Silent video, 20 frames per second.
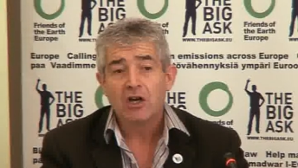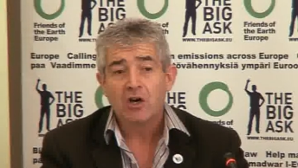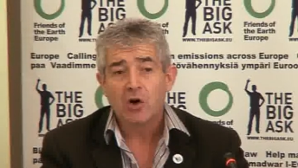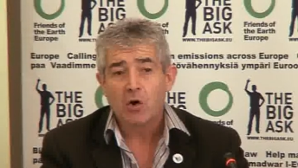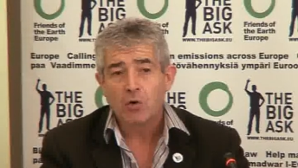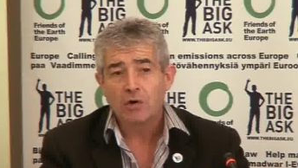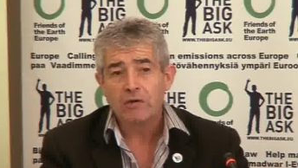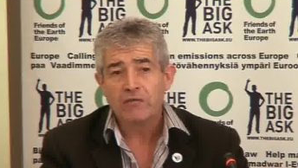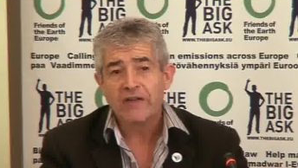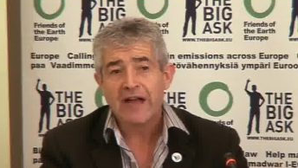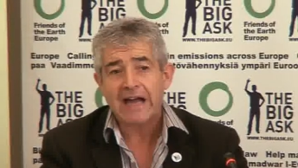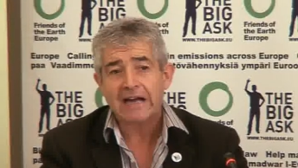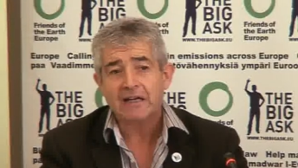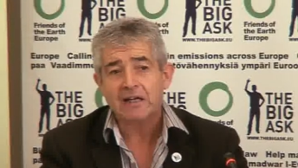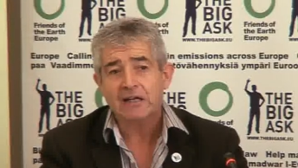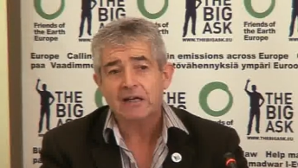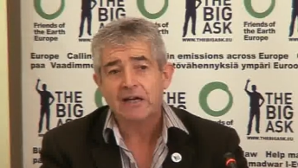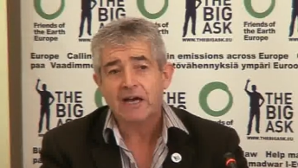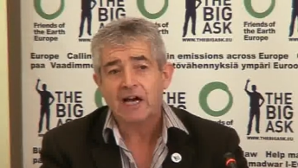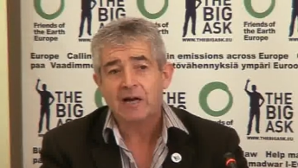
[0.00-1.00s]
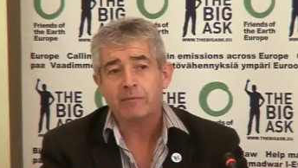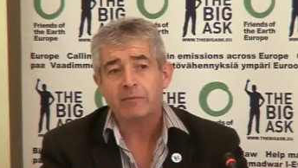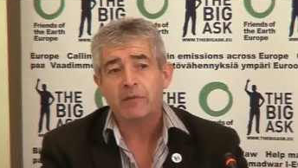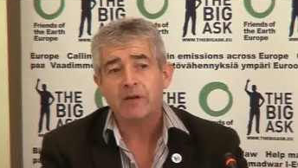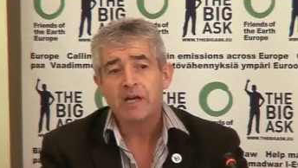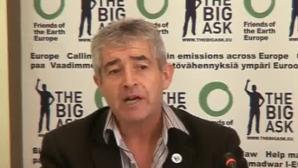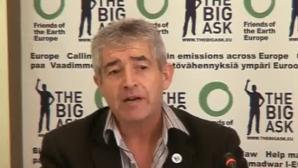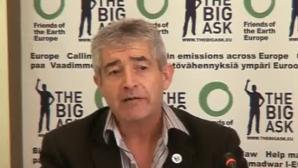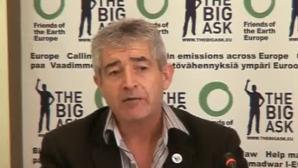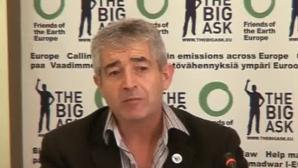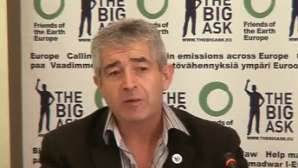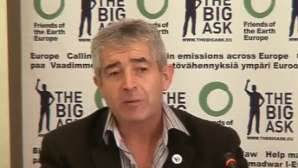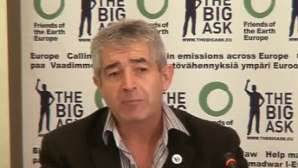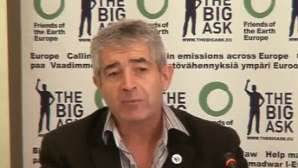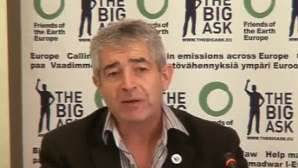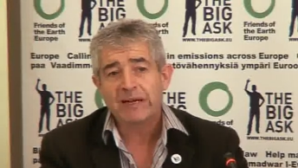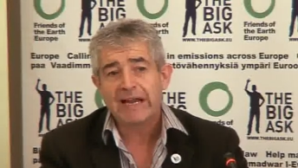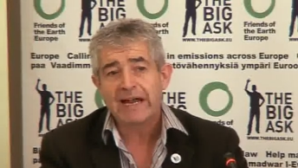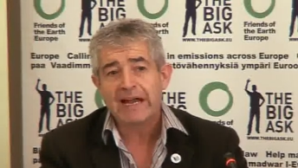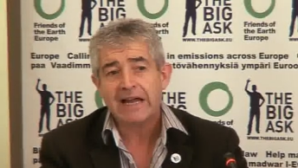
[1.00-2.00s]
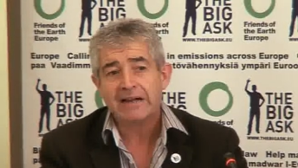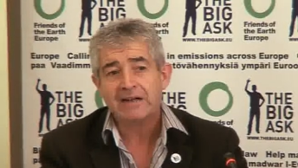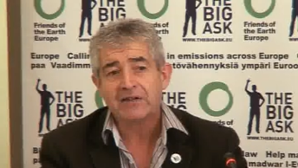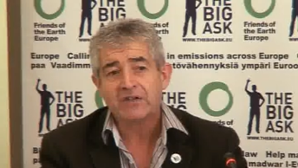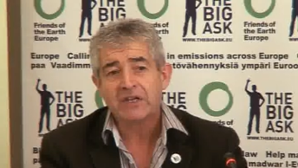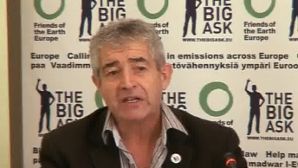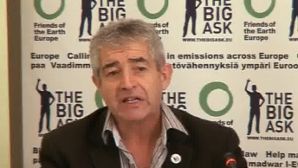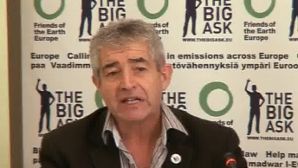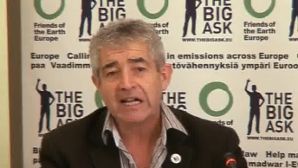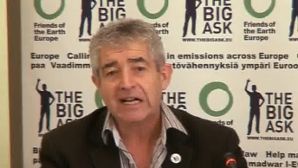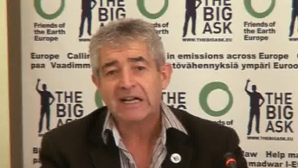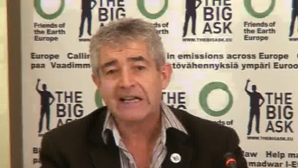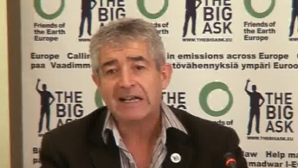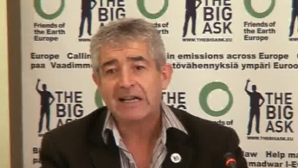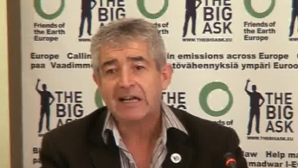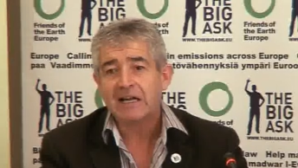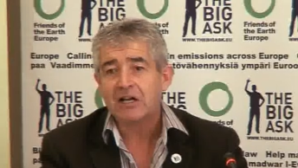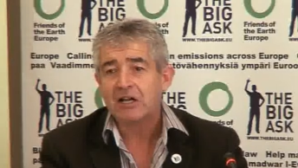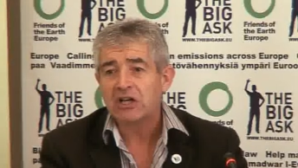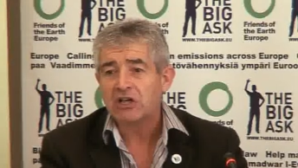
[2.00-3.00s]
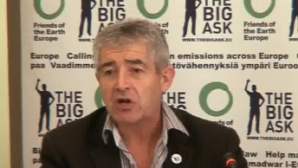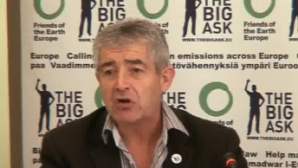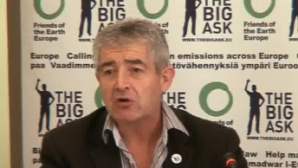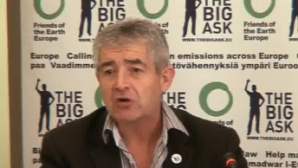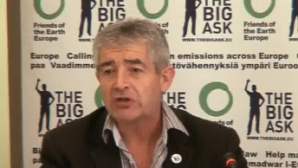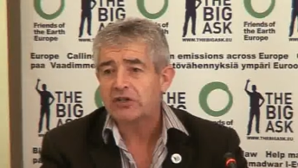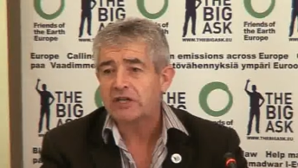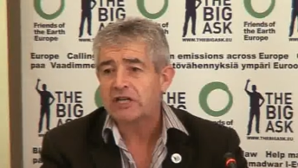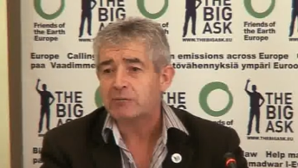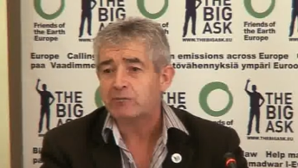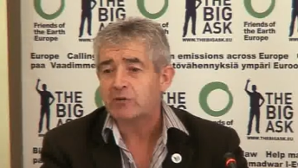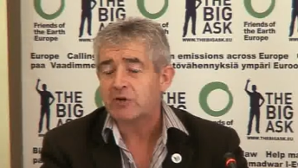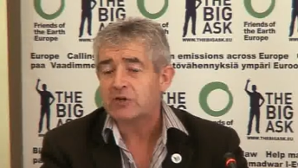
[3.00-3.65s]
All of that can come from a planned, clear, long-term